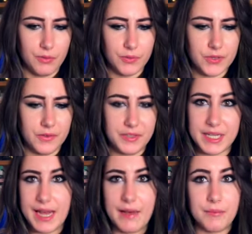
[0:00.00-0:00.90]
also,
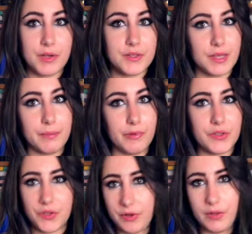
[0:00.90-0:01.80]
damn, those other boys
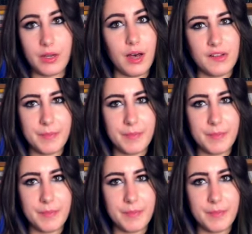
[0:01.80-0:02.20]
don't look half